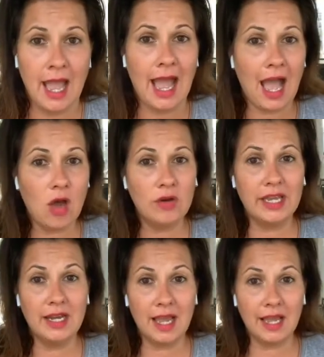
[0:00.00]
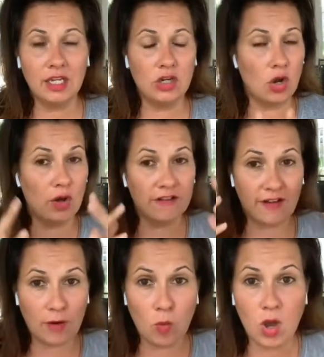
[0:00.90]
How can I, you know, if
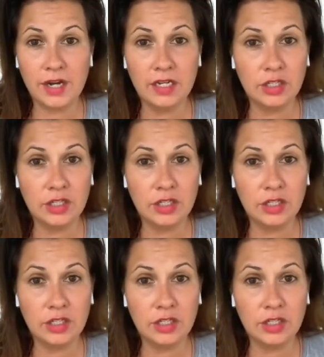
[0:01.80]
I want to,